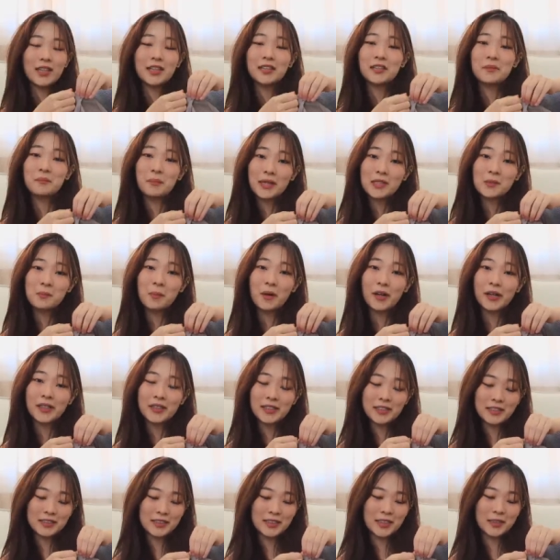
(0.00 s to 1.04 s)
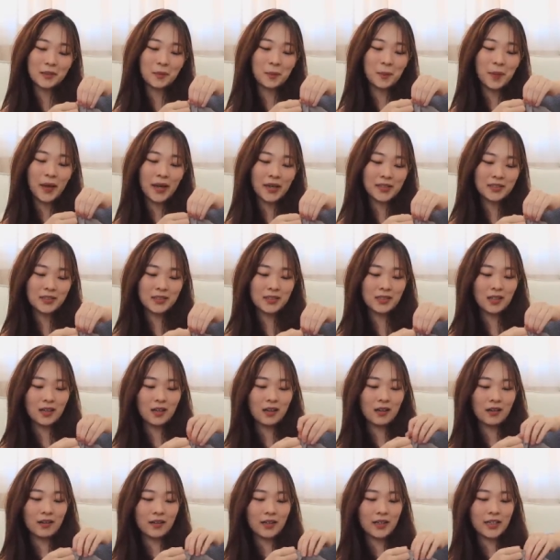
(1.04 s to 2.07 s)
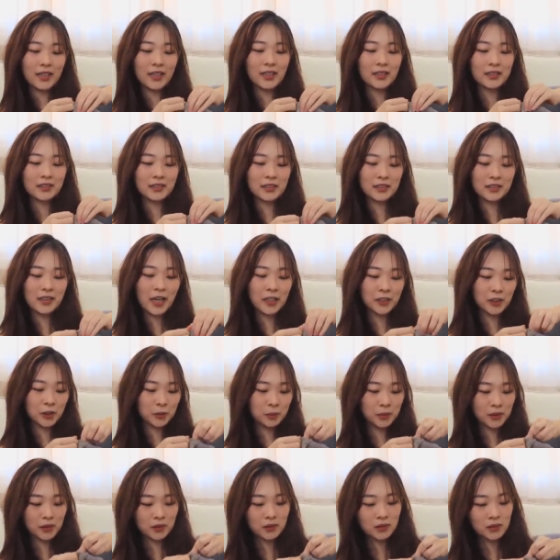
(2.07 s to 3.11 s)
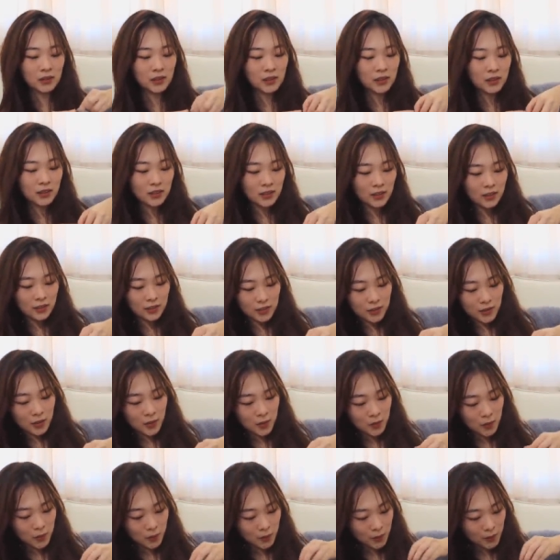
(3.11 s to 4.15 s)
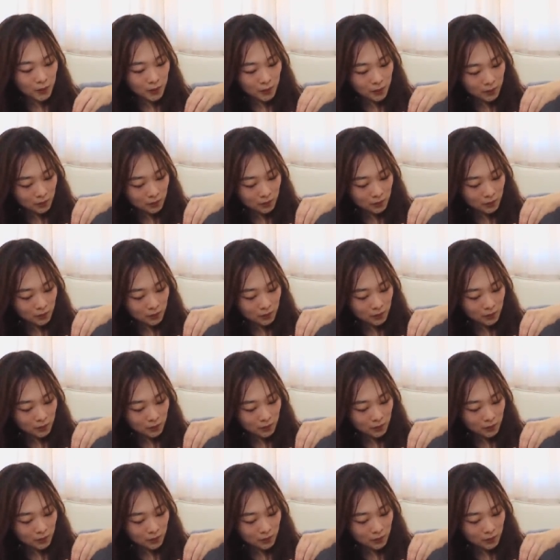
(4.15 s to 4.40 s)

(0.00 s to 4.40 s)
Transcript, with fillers: And the best part is that the pants are detachable, so